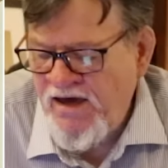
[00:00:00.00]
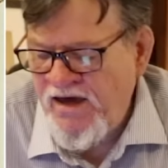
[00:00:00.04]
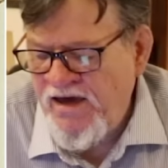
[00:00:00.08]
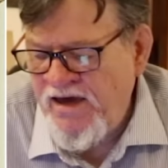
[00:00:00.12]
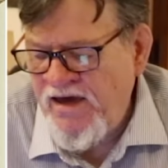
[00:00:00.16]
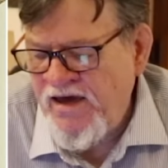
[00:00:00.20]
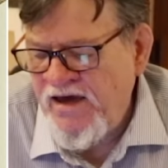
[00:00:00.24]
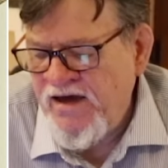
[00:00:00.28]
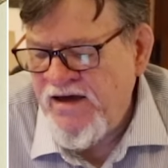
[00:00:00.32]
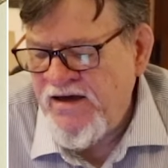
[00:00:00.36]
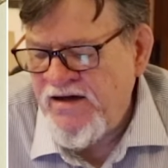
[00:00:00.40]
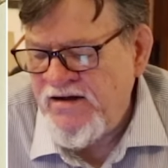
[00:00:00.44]

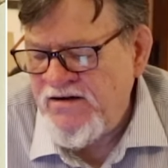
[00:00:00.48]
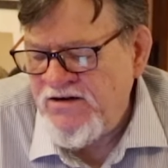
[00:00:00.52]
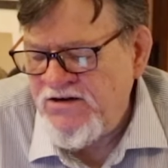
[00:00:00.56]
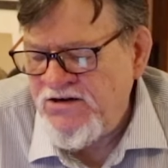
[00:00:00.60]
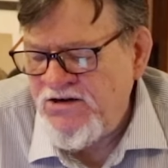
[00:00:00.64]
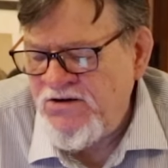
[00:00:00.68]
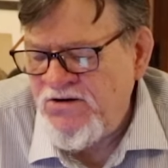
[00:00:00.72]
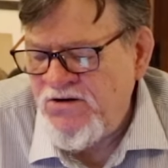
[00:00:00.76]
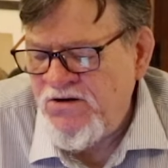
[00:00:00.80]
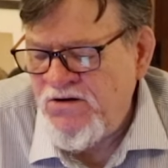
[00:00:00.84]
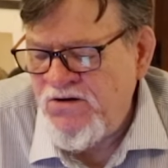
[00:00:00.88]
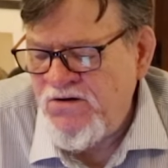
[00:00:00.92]
And,
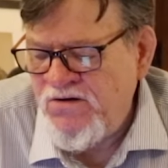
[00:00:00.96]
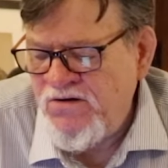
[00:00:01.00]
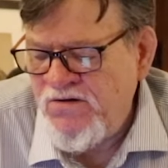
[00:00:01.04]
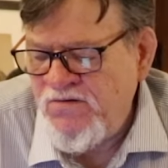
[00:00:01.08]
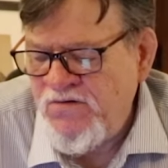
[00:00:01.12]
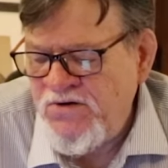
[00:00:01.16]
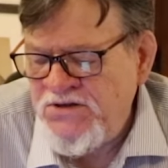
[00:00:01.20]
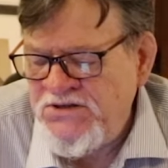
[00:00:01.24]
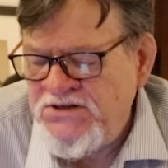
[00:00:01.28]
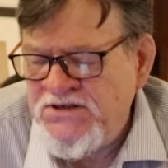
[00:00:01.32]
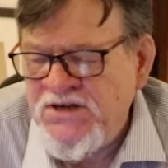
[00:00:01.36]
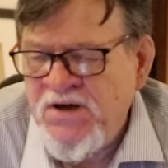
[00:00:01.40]
you know,
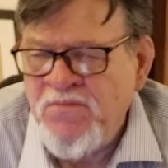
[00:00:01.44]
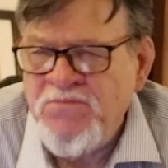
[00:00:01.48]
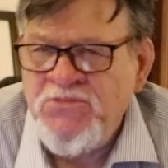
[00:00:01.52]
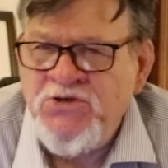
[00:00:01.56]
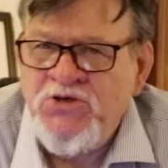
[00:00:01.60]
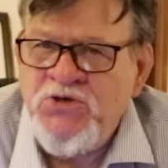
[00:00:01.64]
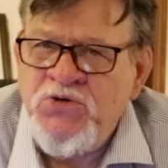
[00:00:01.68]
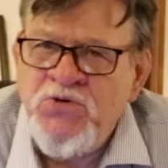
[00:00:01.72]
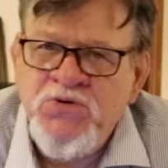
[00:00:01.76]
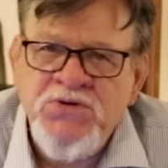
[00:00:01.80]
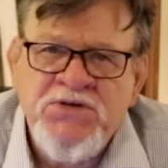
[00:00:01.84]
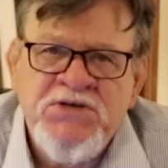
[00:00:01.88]
with some
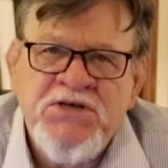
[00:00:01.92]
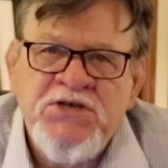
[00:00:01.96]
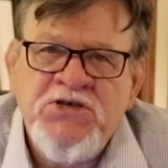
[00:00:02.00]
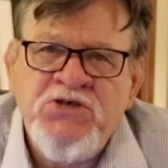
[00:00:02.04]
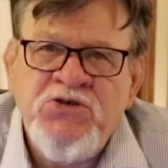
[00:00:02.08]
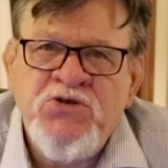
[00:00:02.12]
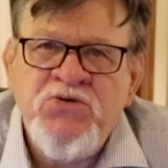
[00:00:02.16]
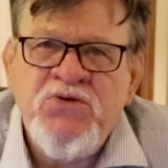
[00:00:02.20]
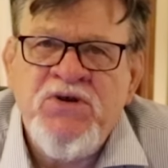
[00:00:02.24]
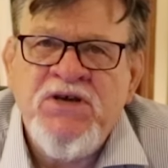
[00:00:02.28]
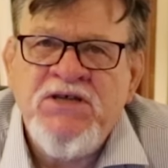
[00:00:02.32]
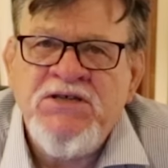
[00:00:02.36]

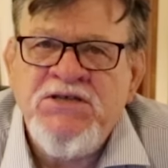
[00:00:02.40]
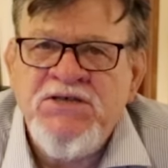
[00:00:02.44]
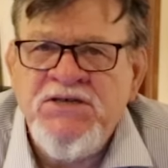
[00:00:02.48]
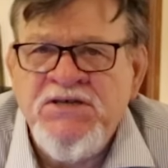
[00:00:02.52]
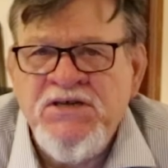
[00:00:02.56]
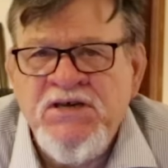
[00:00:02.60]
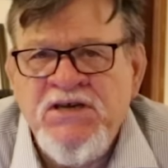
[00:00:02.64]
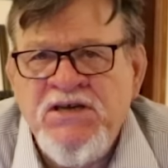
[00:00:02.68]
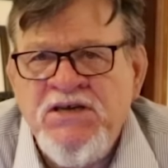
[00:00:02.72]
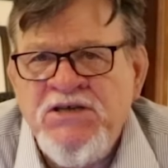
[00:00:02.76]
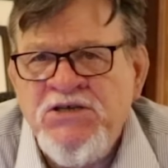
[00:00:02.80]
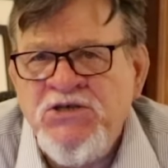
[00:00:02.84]
Souzas you can
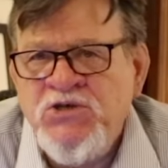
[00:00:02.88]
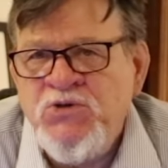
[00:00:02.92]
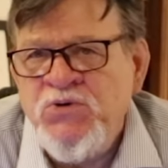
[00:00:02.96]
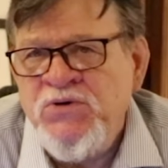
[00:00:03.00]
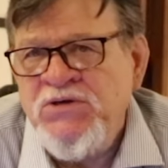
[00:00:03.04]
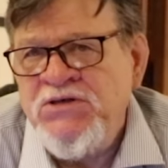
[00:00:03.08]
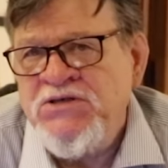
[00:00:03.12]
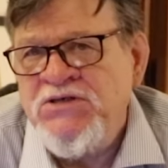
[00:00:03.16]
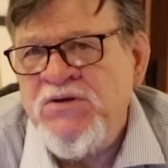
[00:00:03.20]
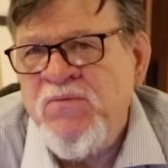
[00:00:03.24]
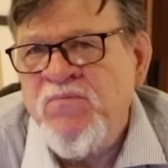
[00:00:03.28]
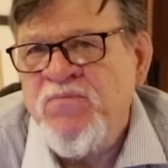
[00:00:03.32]
see he's
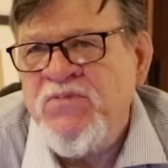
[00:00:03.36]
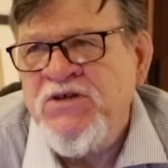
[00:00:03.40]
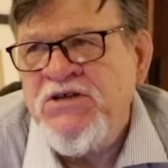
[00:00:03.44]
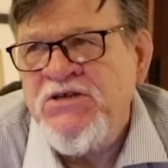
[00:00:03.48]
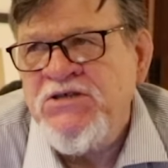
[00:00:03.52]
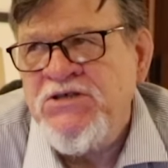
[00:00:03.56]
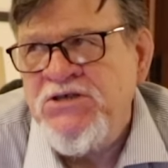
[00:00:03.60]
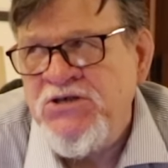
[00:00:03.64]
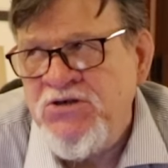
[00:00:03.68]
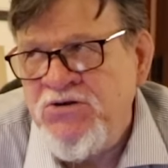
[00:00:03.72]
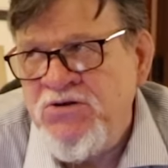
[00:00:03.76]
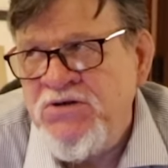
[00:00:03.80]
doing
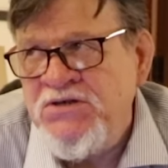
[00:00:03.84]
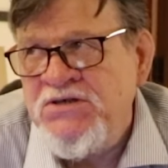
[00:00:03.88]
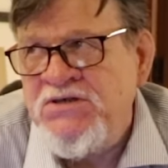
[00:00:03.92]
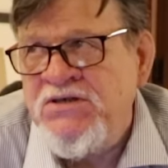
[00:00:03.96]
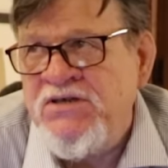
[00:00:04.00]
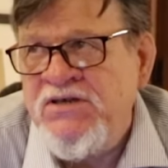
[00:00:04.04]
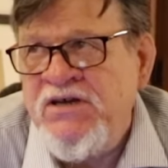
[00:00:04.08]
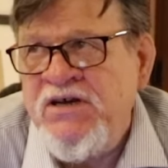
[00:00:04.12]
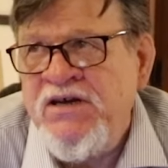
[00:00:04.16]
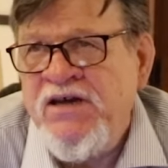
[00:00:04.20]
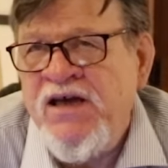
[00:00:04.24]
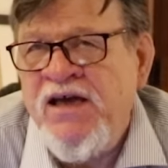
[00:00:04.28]
something
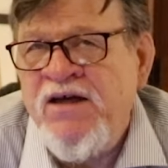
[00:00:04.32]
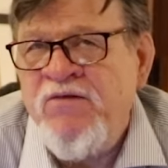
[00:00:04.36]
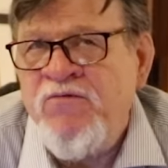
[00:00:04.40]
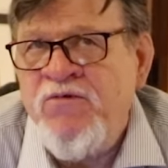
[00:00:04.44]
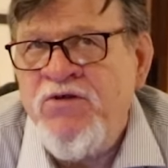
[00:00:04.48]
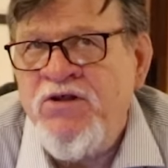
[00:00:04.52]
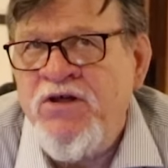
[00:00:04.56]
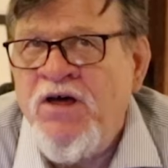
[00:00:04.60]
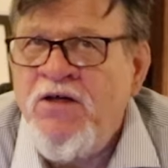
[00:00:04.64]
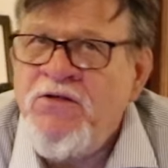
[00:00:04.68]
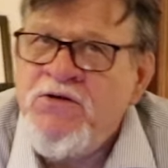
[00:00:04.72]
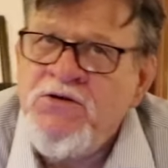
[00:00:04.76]
seriously, and
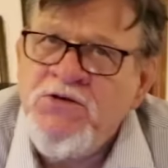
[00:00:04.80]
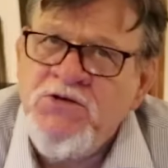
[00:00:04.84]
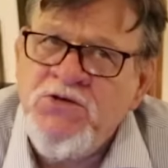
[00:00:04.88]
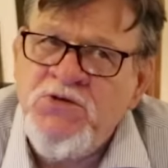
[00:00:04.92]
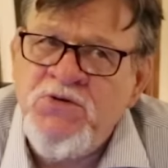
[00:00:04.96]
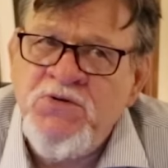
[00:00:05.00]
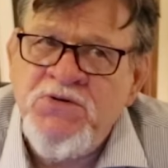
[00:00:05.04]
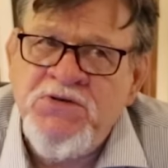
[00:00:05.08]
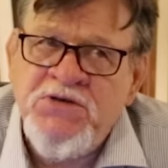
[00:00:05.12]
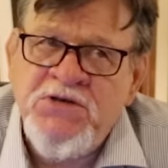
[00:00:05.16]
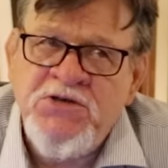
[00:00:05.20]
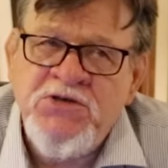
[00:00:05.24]
with other
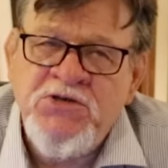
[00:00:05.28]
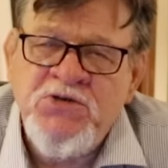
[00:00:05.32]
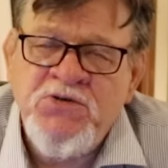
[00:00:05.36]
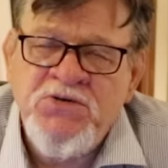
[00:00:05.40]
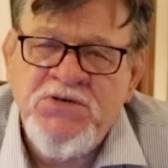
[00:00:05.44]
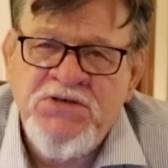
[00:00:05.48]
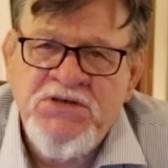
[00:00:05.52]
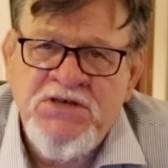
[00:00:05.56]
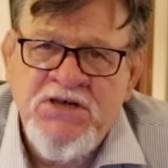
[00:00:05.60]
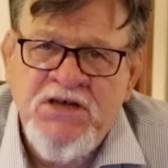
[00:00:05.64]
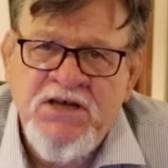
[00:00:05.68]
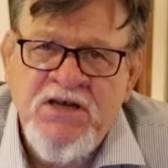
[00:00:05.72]
Souzas you
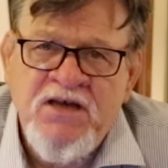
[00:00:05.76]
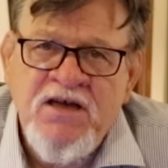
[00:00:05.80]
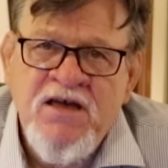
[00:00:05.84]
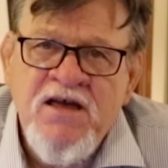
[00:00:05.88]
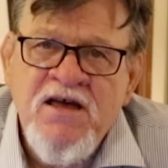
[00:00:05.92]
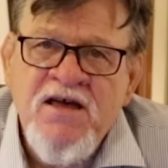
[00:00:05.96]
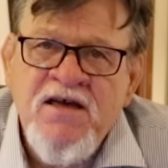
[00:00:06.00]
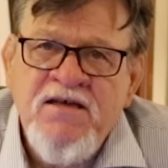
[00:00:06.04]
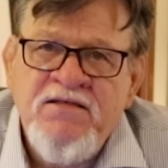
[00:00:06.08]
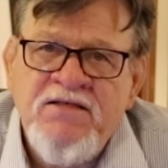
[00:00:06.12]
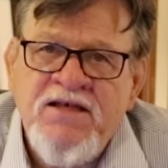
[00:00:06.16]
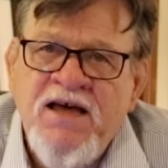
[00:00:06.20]
see
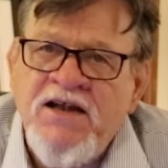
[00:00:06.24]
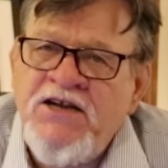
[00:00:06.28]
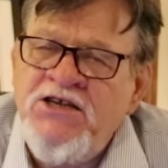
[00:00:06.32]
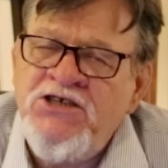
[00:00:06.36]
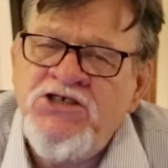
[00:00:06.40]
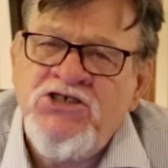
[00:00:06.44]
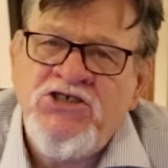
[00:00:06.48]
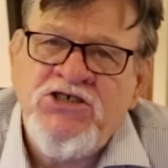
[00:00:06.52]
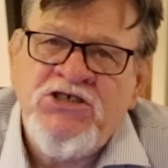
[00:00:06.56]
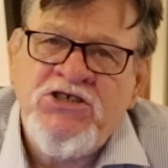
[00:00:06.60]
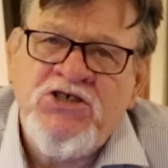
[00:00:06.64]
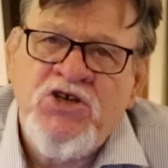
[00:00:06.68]
that
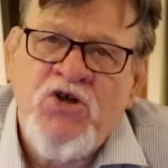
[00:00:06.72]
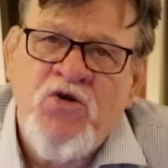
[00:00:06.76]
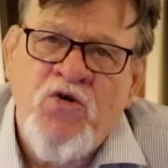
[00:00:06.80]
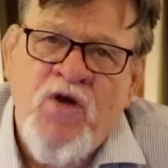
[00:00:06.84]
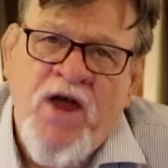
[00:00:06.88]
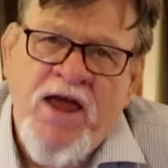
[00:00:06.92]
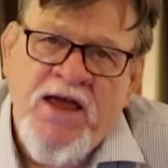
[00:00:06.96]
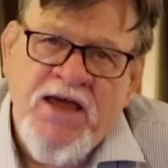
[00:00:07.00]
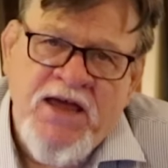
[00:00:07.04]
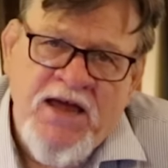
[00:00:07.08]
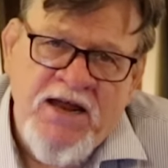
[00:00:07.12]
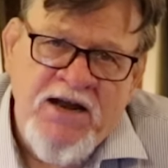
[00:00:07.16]
he's just
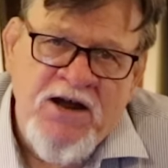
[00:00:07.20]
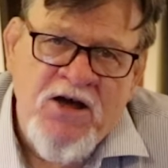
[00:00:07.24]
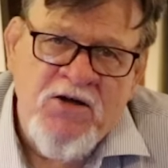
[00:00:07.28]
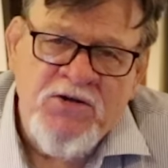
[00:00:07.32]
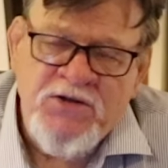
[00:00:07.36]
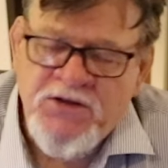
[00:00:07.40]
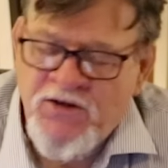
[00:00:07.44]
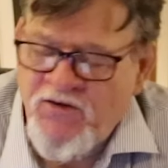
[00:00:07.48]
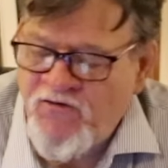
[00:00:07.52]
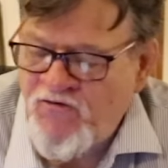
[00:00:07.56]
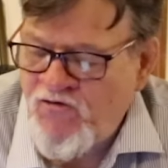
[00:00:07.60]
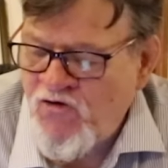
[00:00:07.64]
cranking
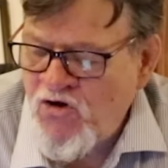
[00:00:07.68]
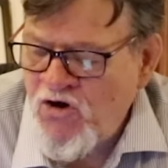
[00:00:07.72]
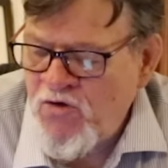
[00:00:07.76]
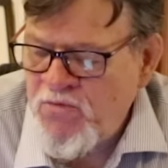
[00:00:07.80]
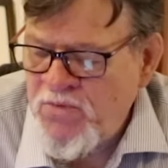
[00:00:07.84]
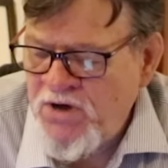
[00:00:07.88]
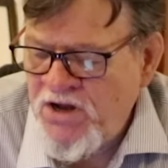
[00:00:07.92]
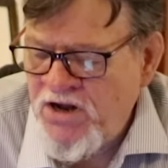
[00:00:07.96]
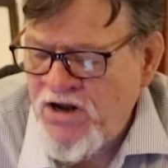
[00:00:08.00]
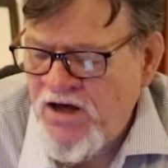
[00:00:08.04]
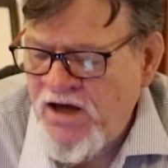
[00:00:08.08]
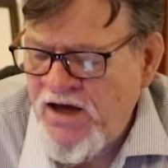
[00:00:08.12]
out the
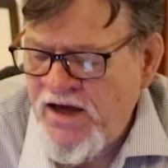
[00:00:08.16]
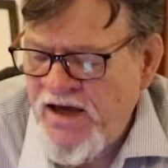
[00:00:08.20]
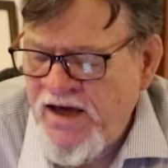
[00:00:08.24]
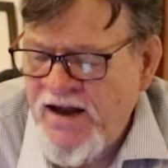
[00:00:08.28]
formula.